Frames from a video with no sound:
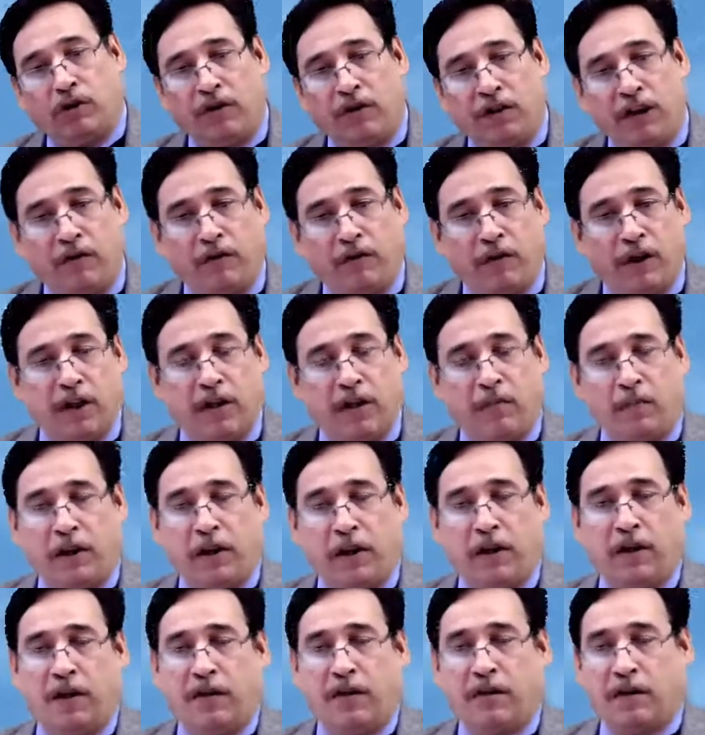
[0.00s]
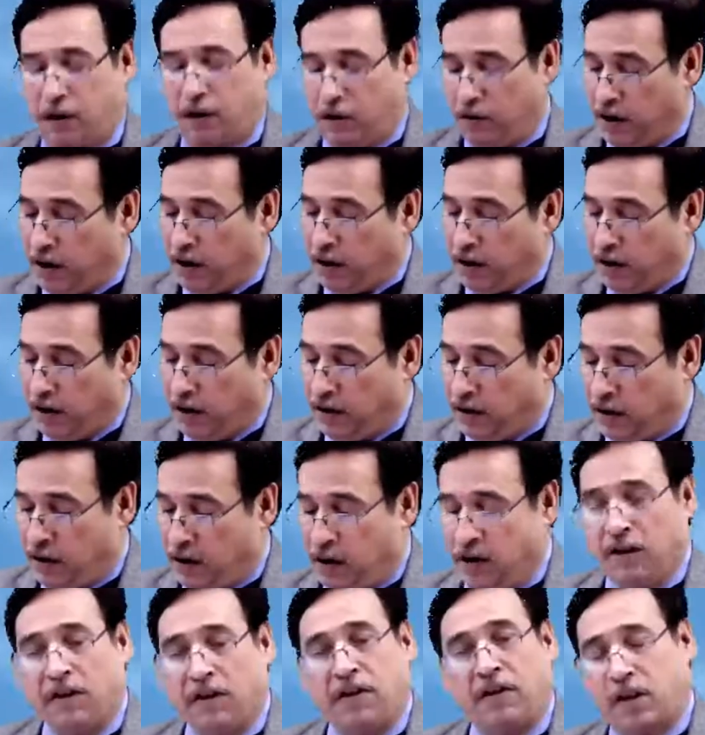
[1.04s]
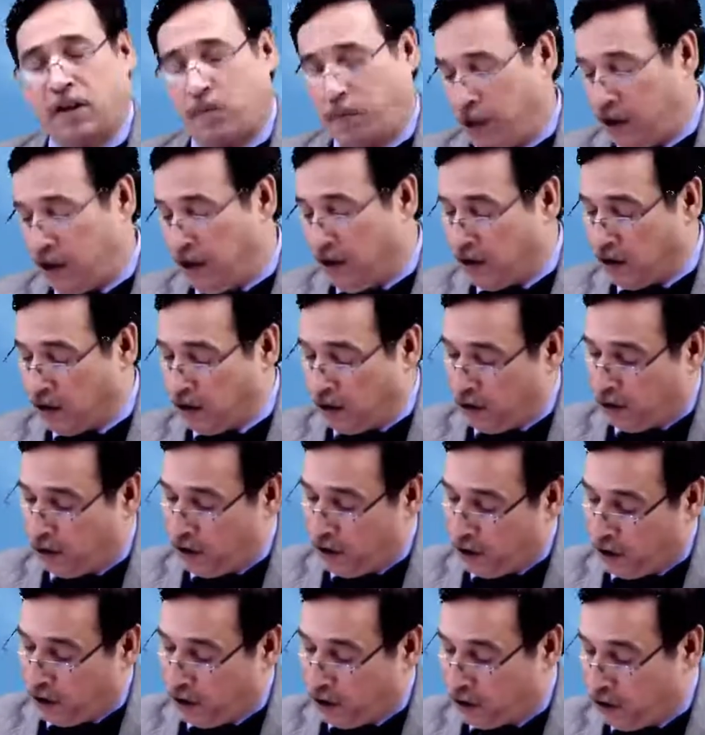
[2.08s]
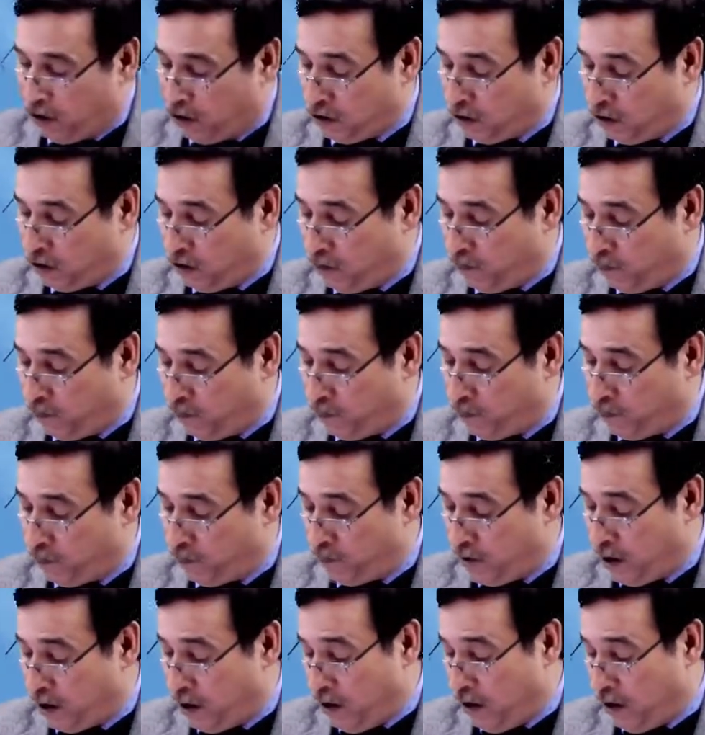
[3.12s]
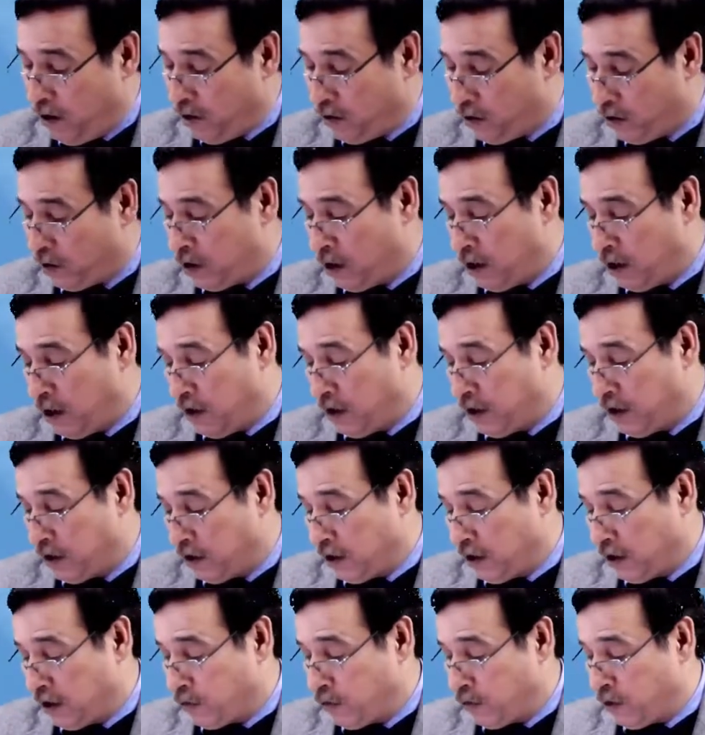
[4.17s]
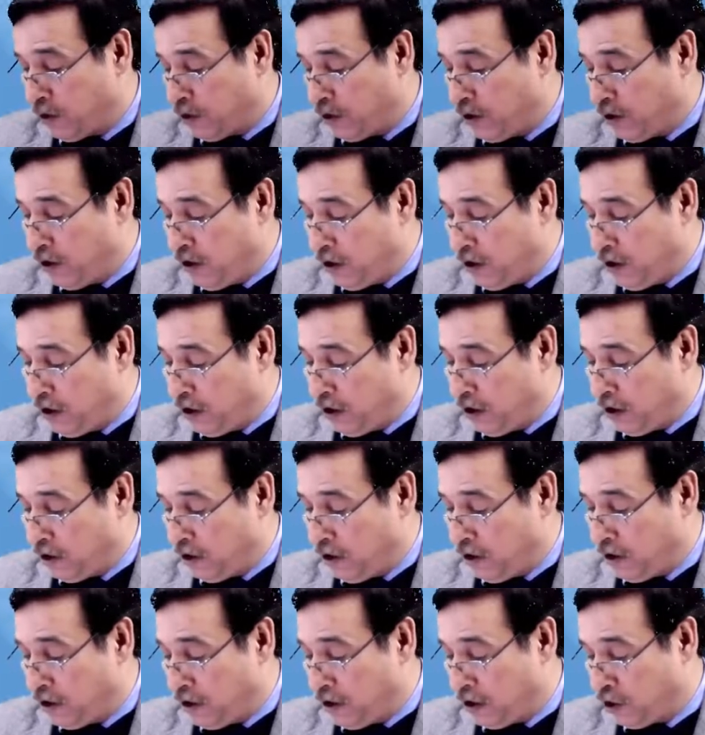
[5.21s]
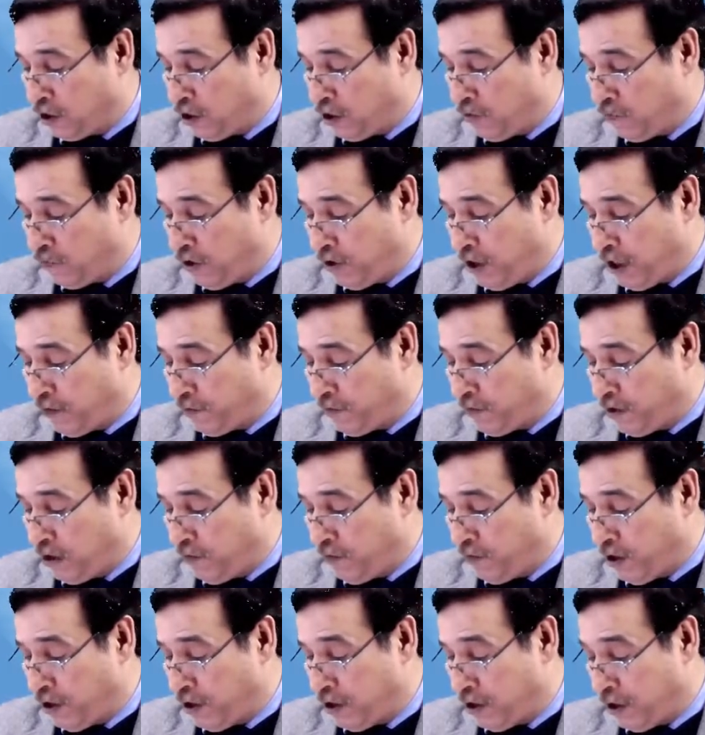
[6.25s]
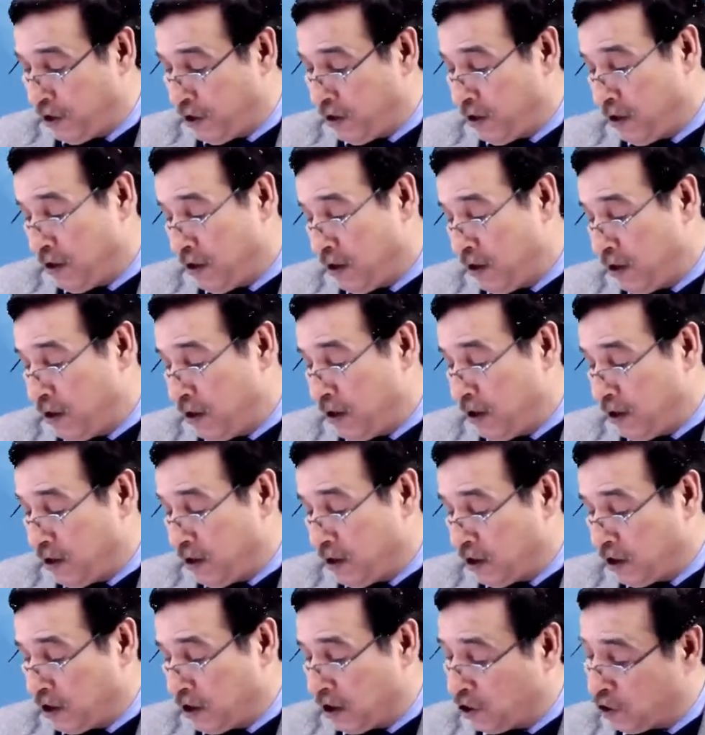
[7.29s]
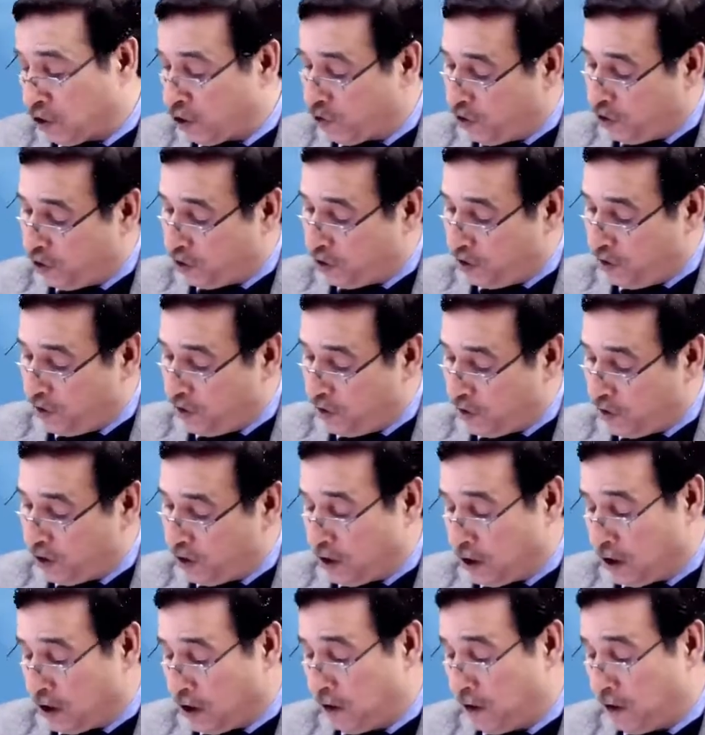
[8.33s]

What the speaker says: dividend-bearing securities and interest-bearing securities also. So under this question, under this section, we have covered such questions.